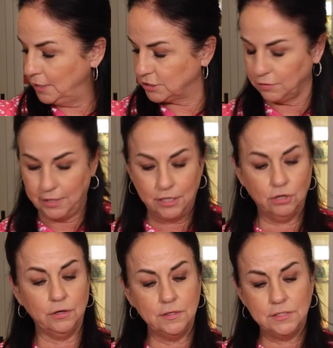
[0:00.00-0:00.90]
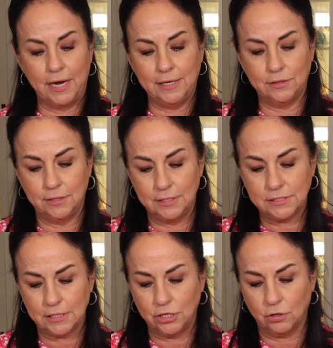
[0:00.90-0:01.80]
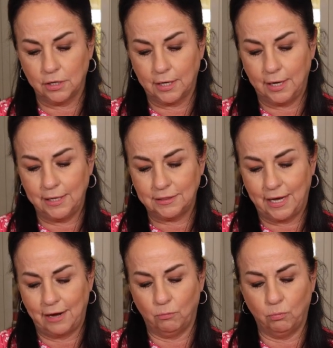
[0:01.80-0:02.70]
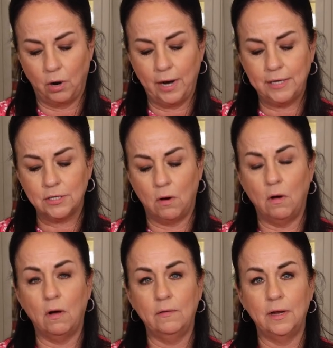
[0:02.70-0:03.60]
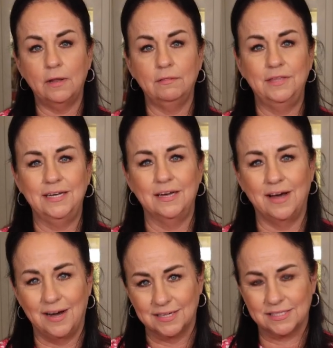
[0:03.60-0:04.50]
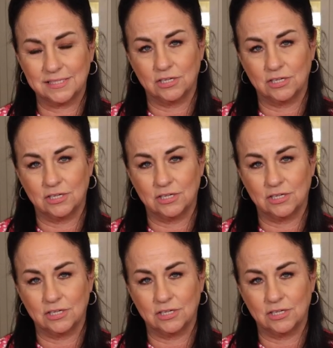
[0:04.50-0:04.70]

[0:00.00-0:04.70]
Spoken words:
So then you're going to take this and you're going to cut that right on the knots.